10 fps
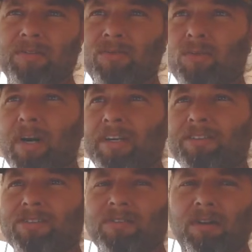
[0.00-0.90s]
twice
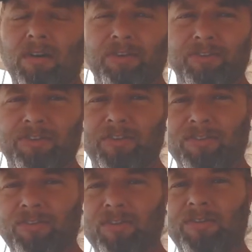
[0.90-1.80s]
as large as it
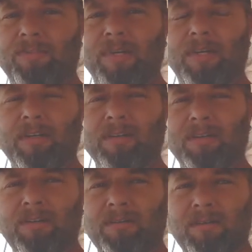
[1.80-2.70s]
should have been.
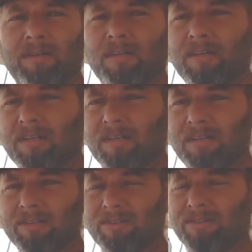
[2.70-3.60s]

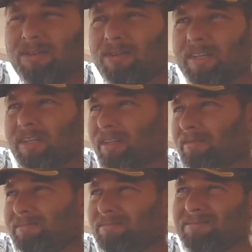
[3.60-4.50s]
It was only a